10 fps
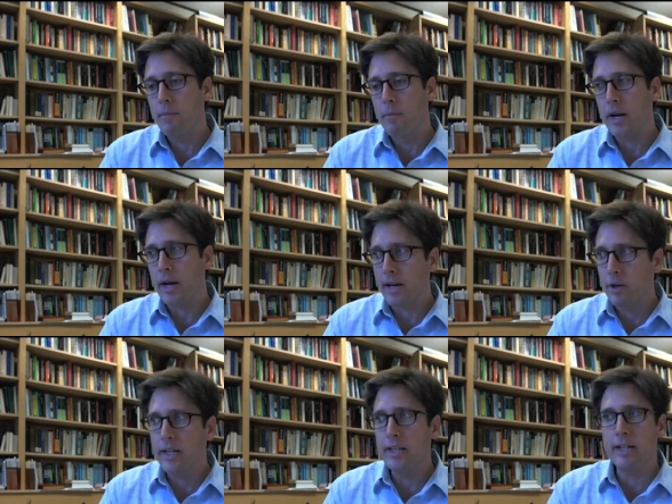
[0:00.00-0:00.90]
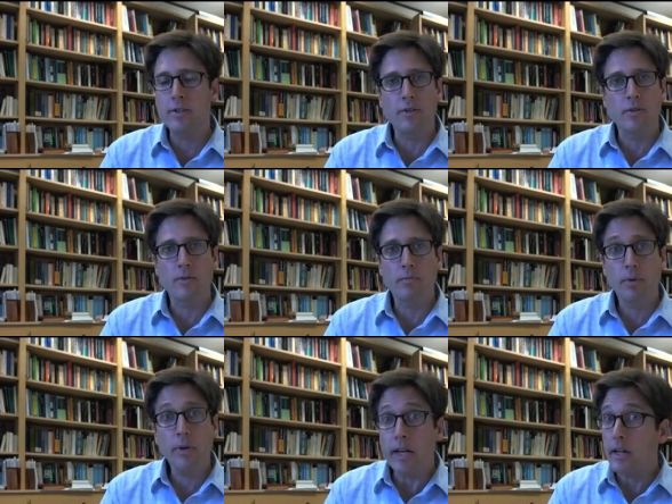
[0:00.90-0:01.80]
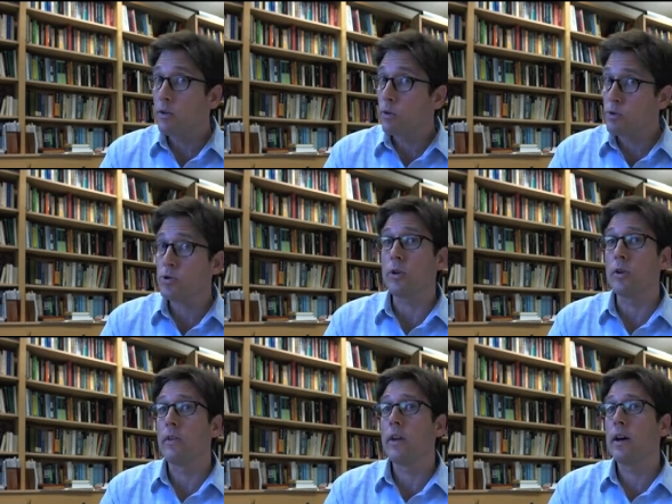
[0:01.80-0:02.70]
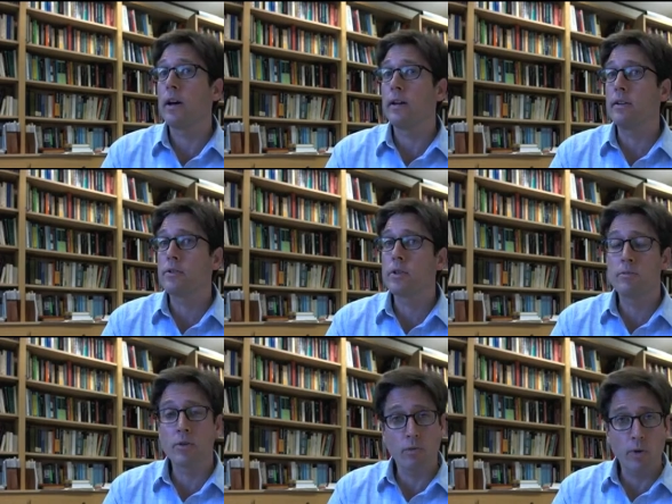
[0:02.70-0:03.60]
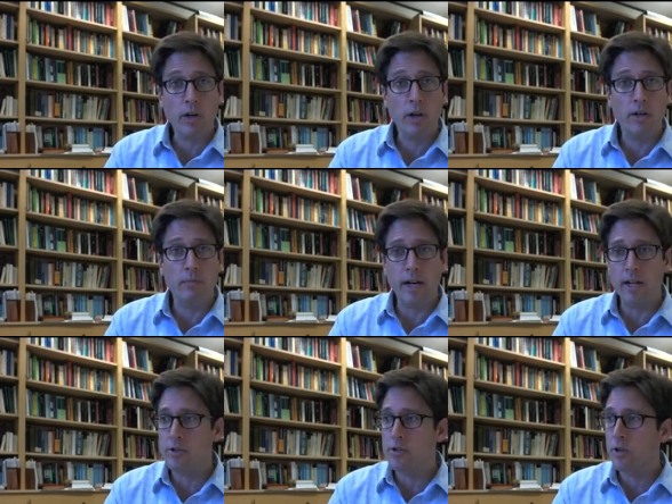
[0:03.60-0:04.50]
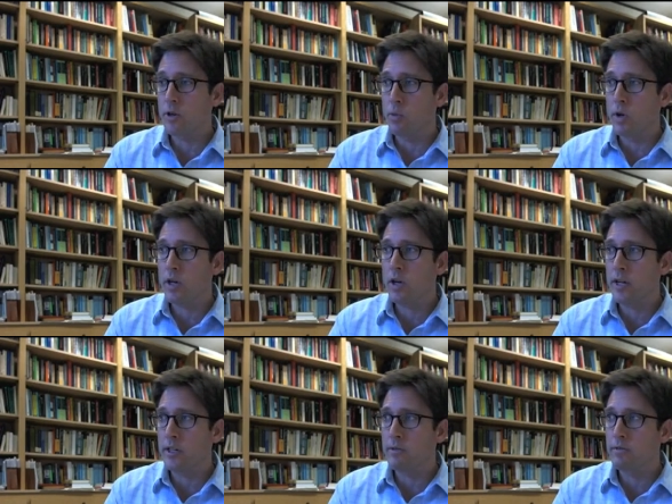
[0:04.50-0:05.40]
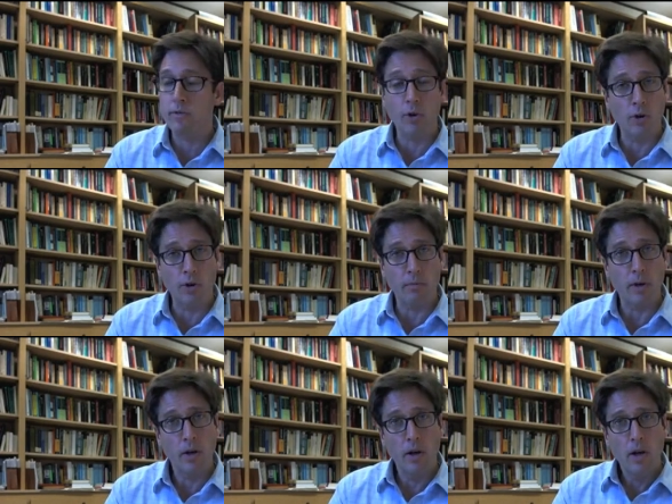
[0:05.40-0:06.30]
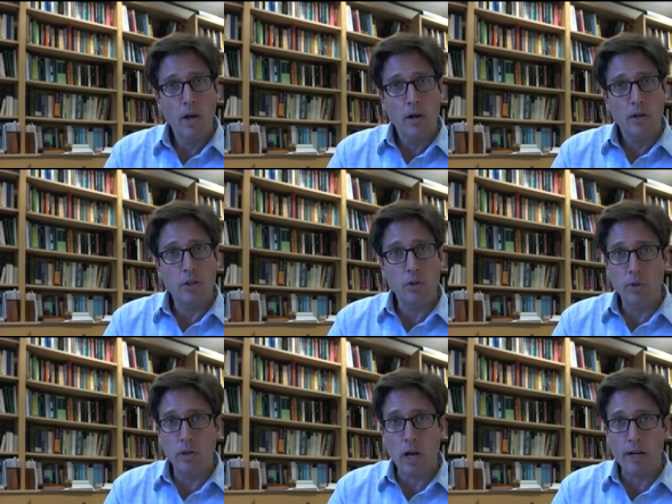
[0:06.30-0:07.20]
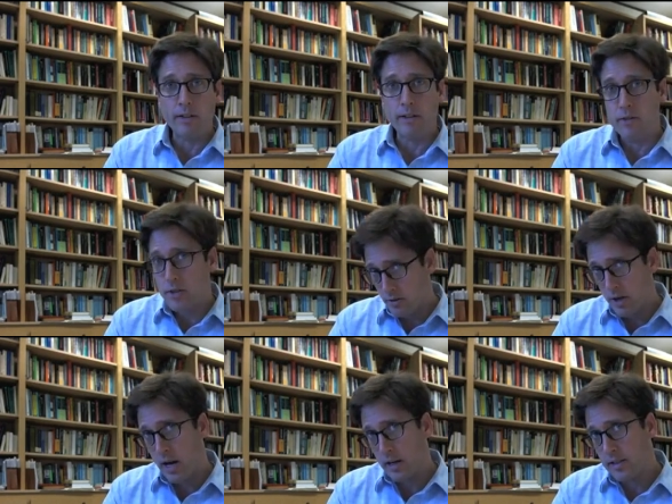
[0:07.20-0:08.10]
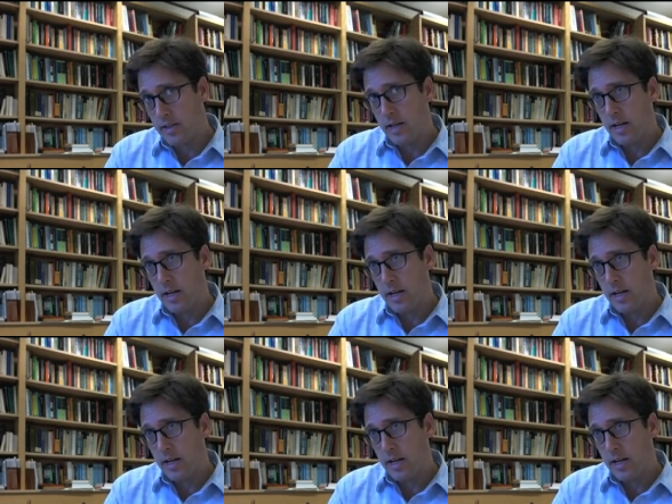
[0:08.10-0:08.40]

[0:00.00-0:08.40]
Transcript: but I agree the issue is pretty crucial in terms of what kind of manager or what kind of firm you would like to construct.